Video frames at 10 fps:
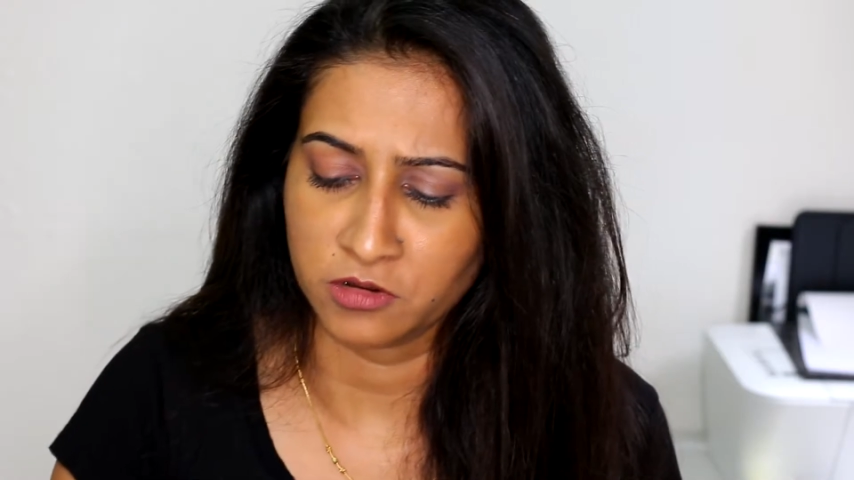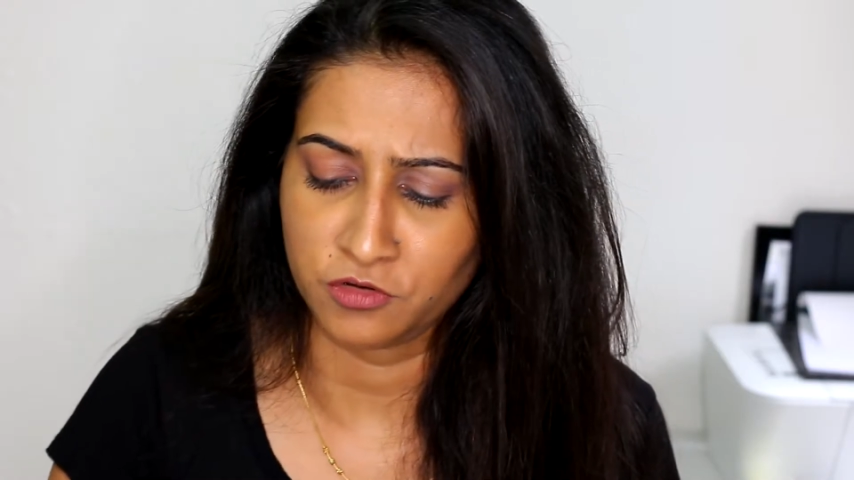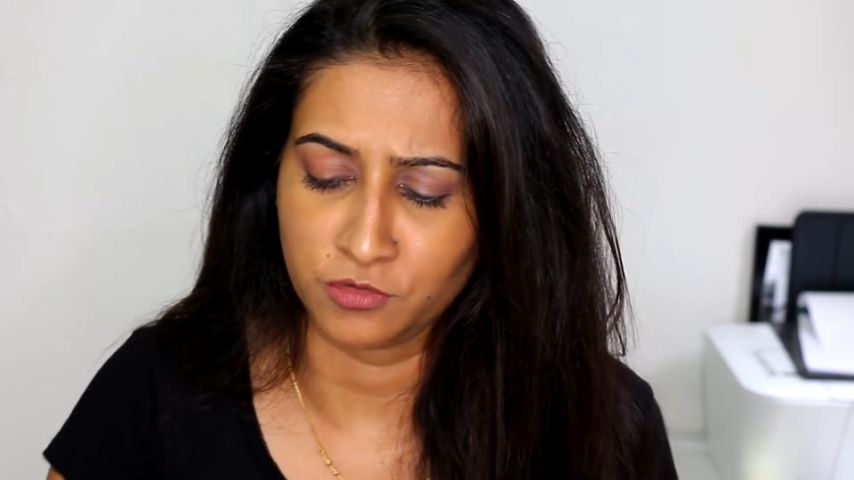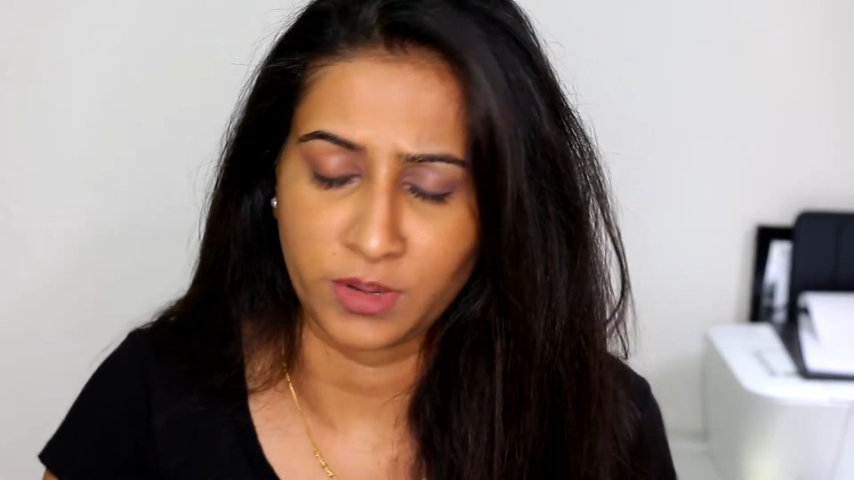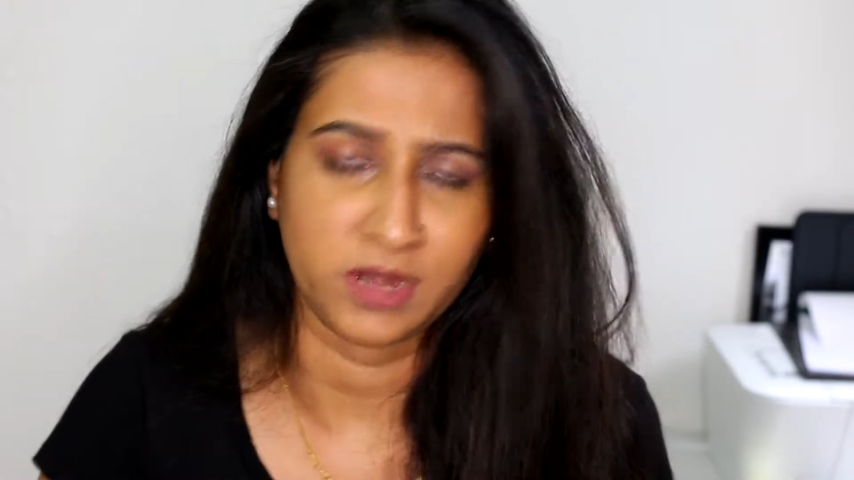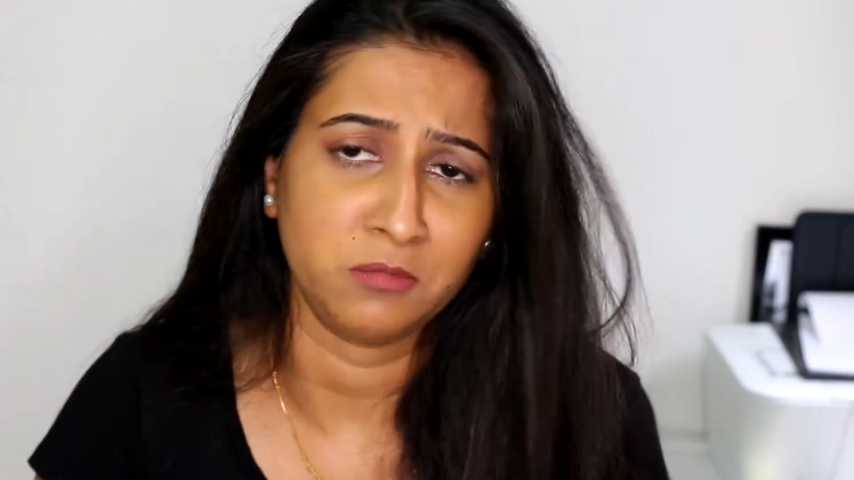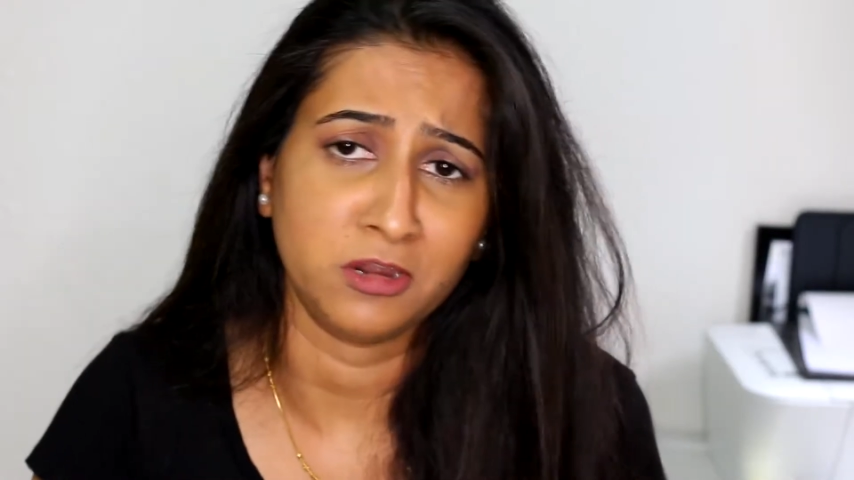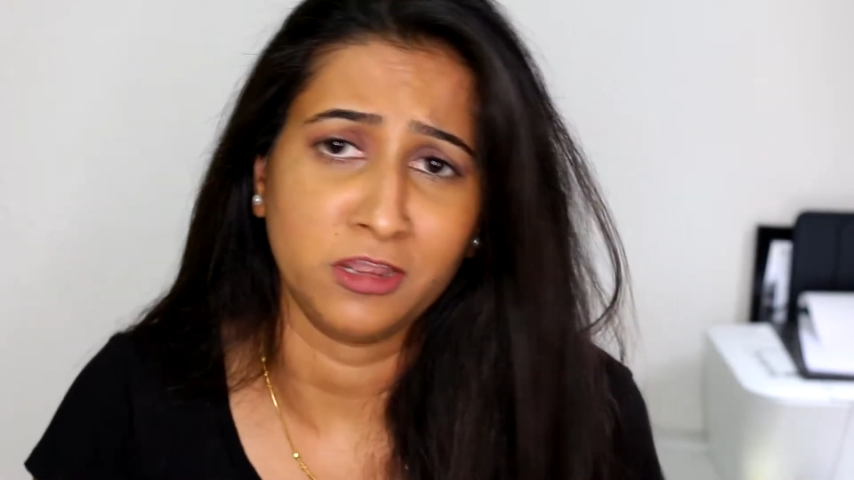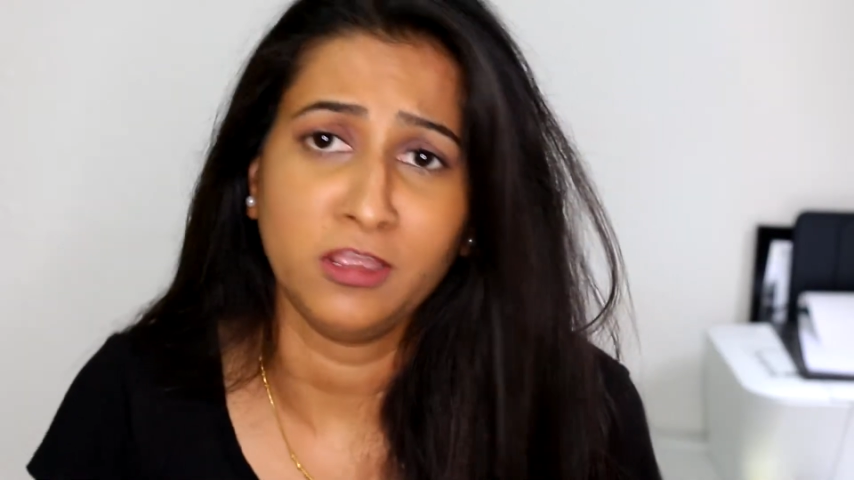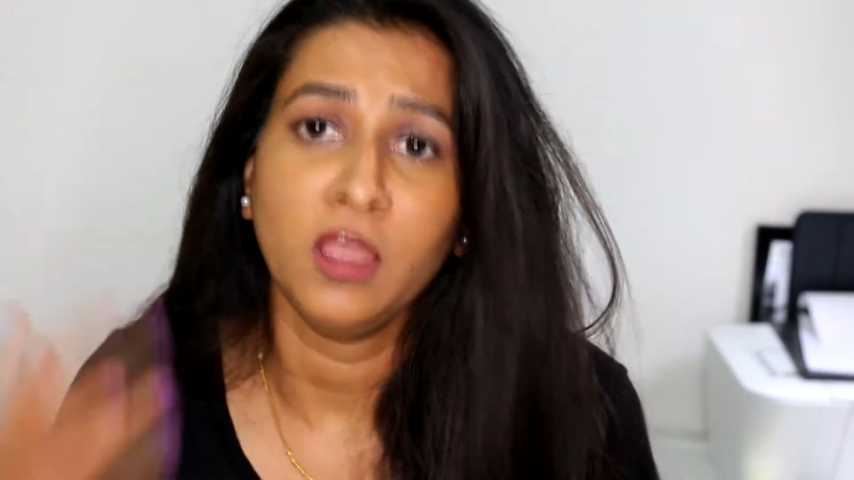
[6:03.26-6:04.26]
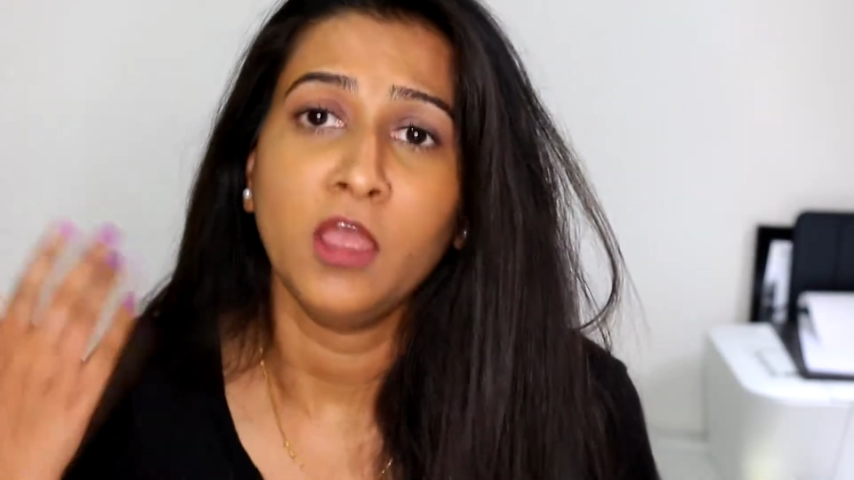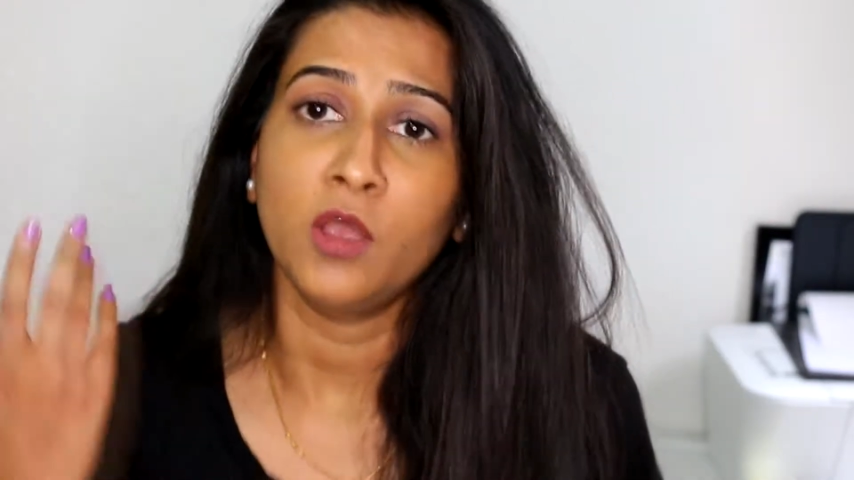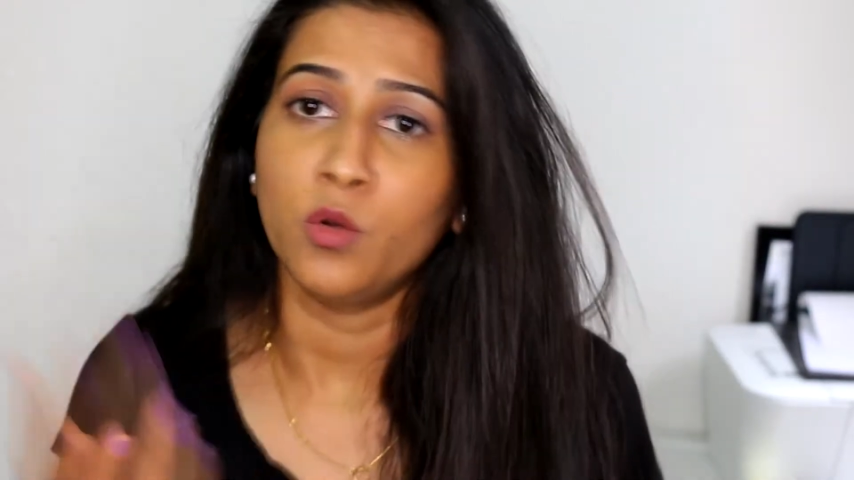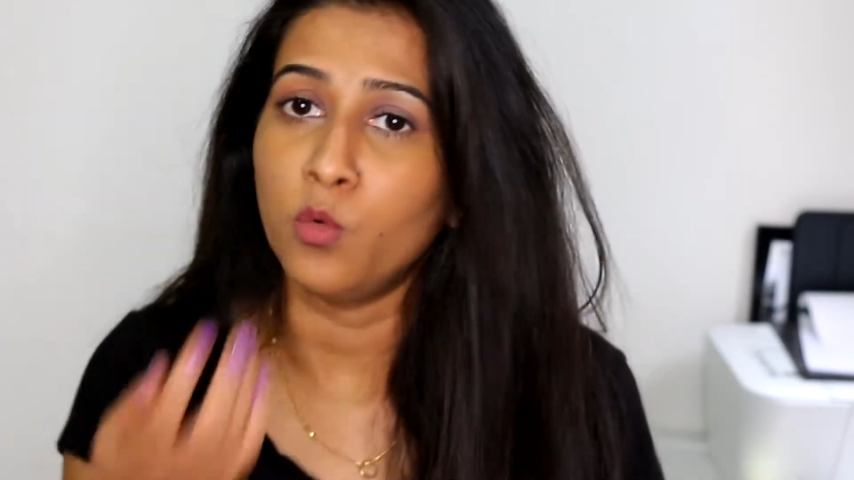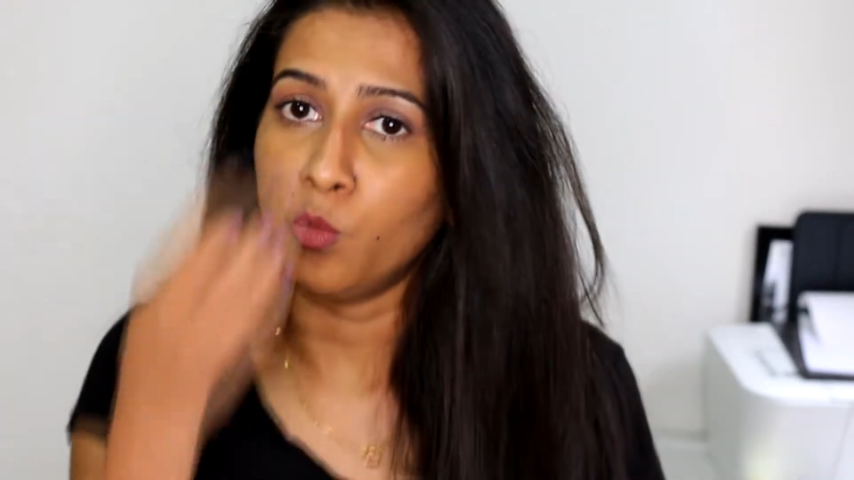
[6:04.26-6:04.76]
it to anybody
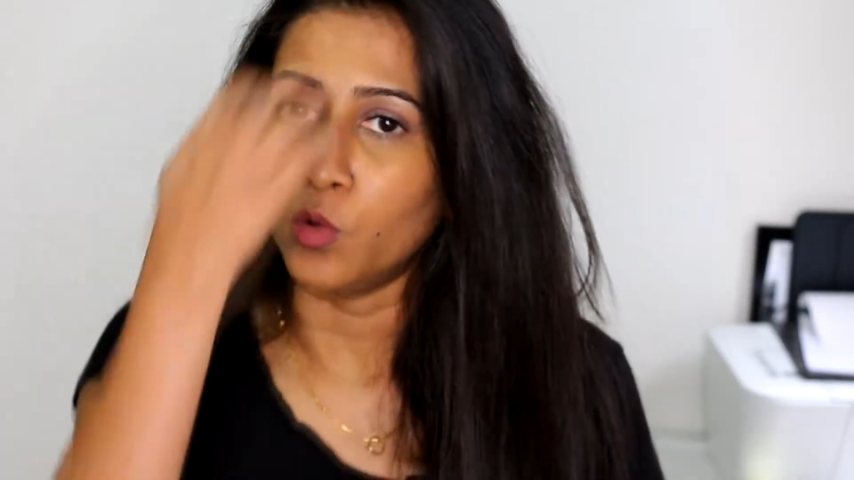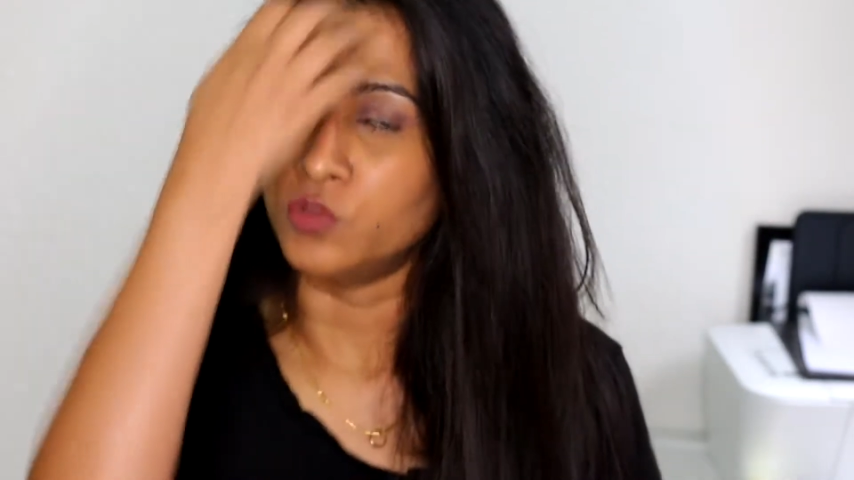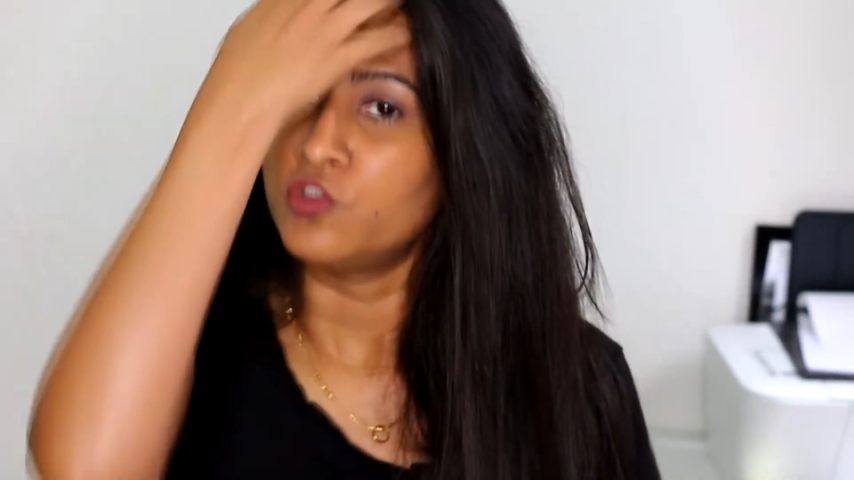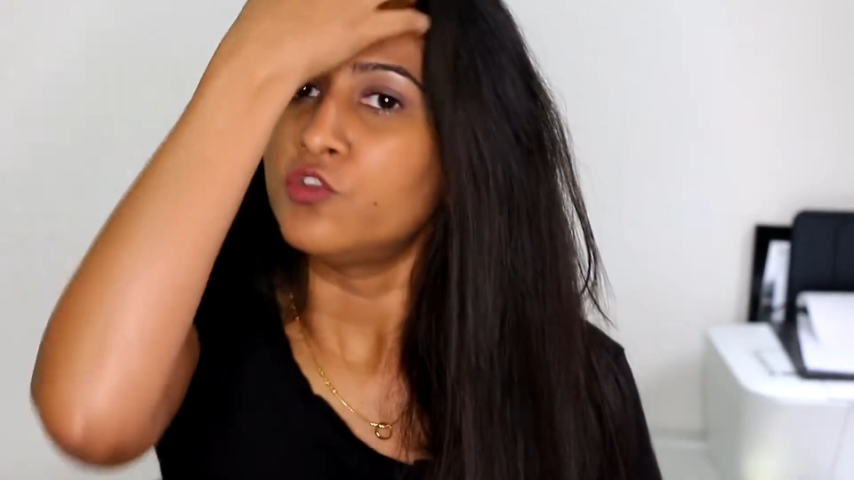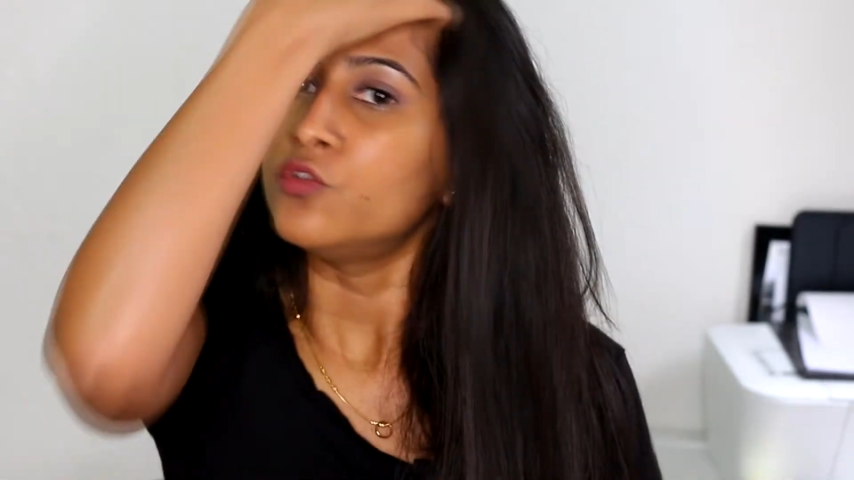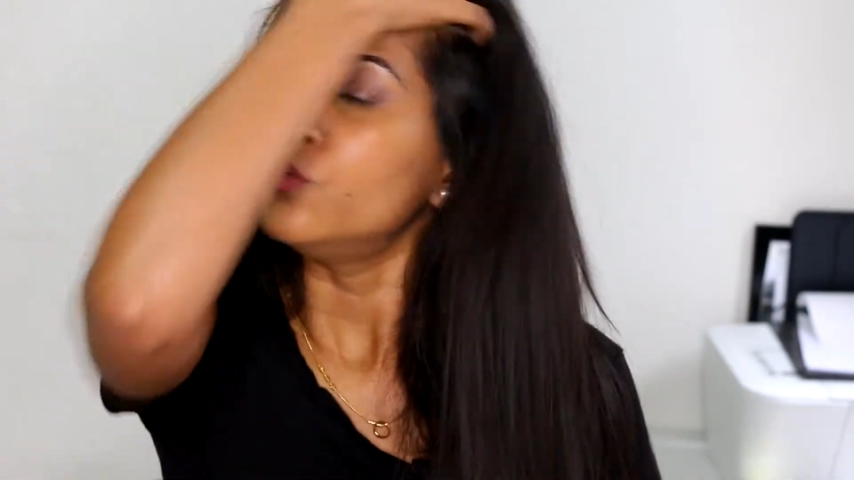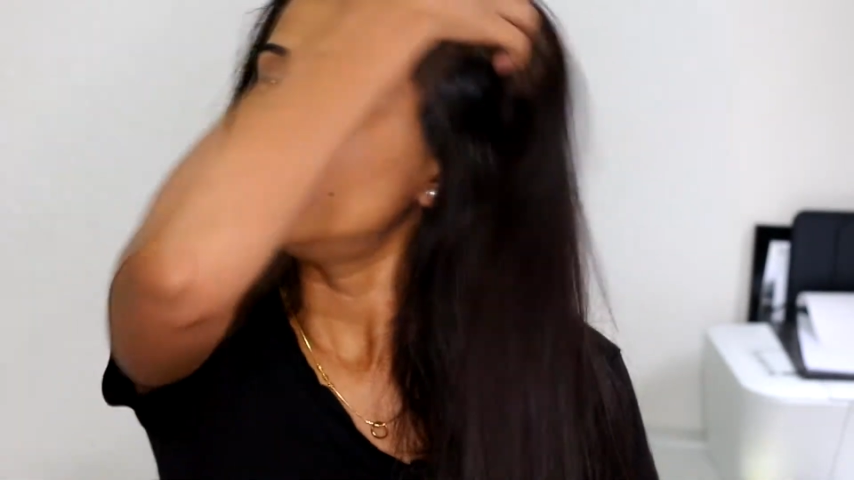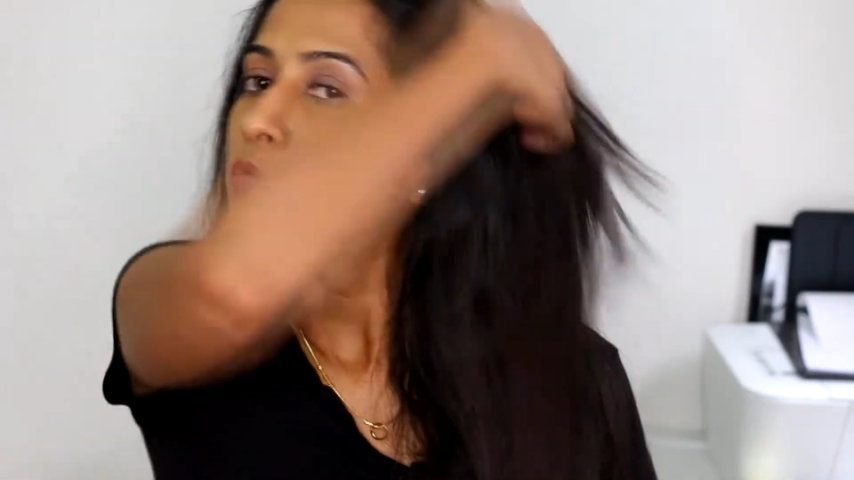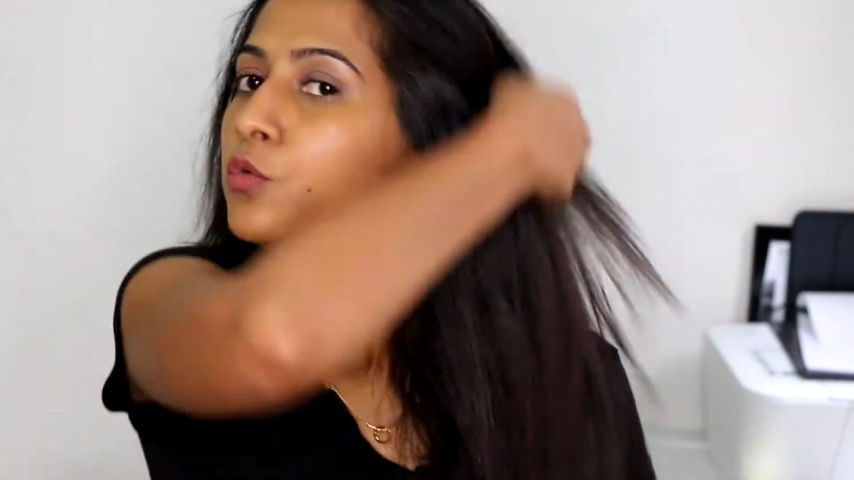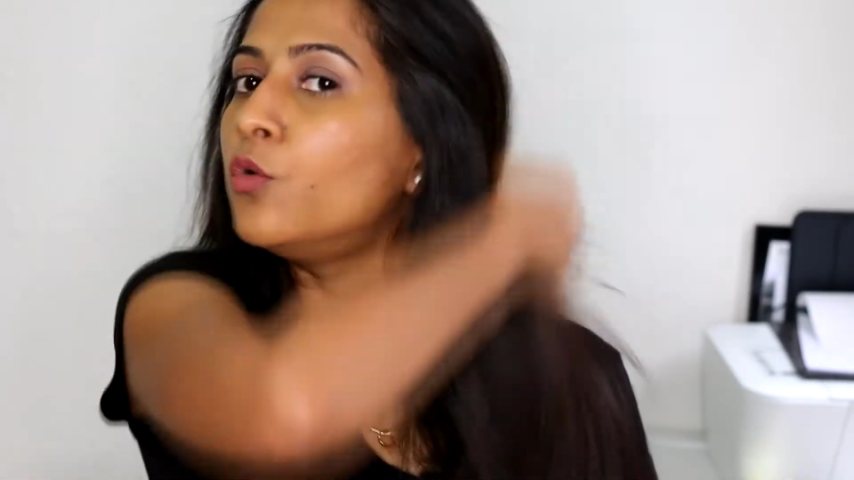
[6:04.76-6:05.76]
who wants to